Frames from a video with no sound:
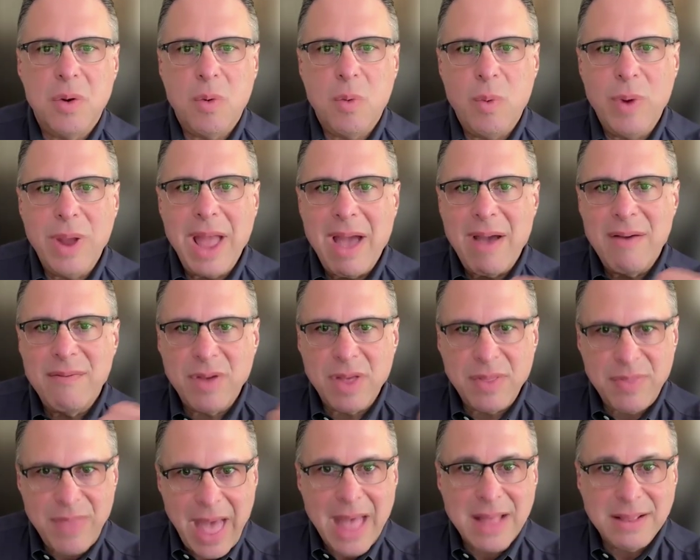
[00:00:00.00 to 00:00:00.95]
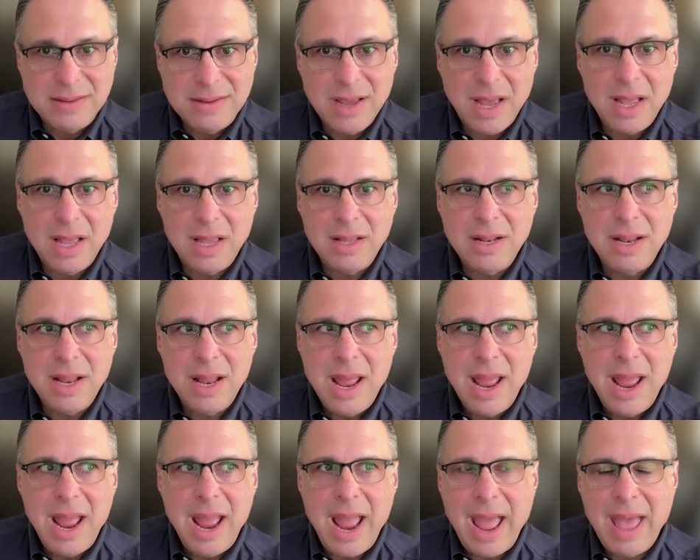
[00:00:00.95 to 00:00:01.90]
we have that done,
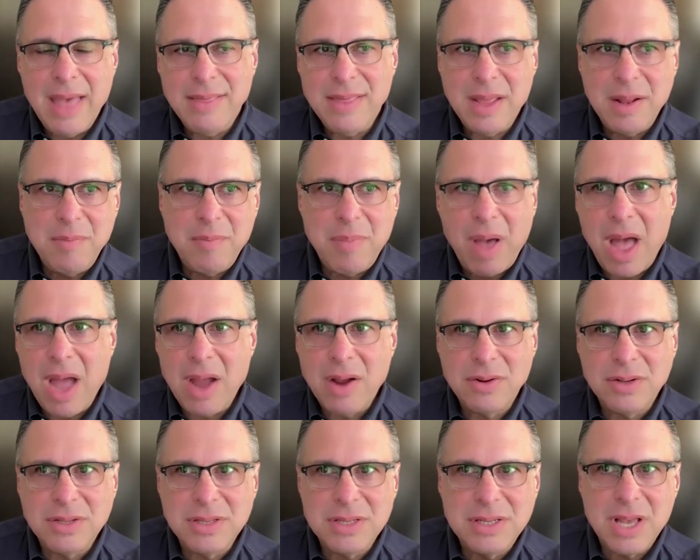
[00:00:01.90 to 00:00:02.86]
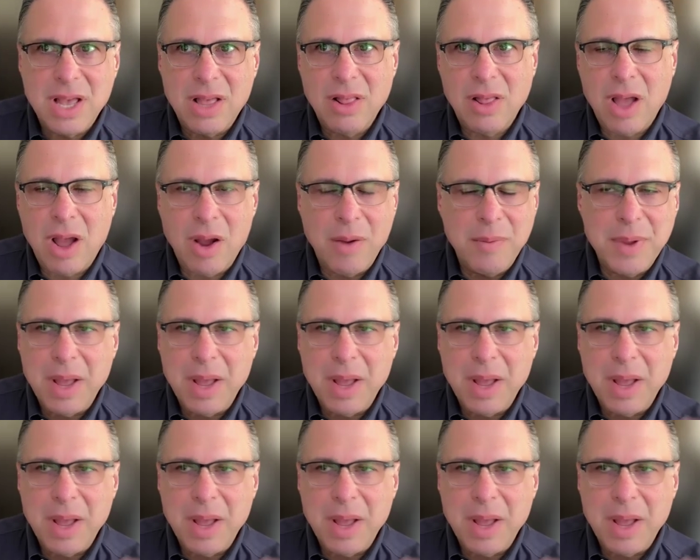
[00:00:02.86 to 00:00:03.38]
and then buyer and seller,